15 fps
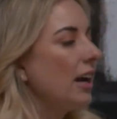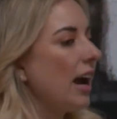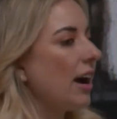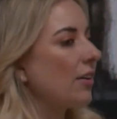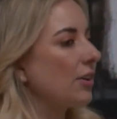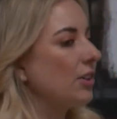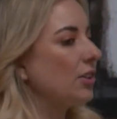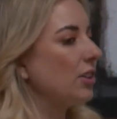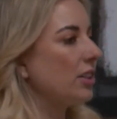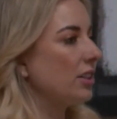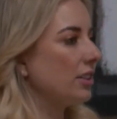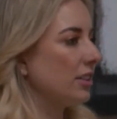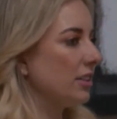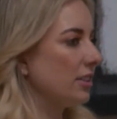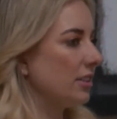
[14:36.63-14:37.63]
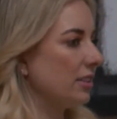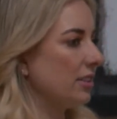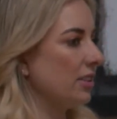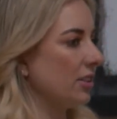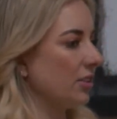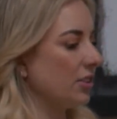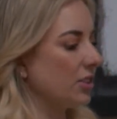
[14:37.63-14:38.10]
how are you gonna
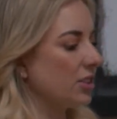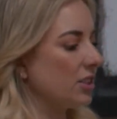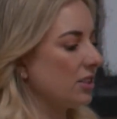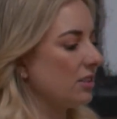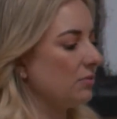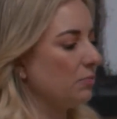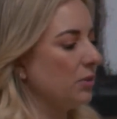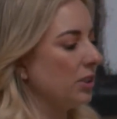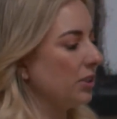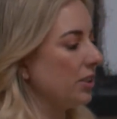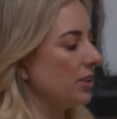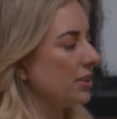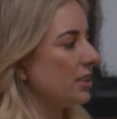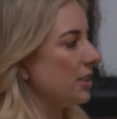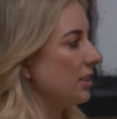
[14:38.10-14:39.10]
you know there's millions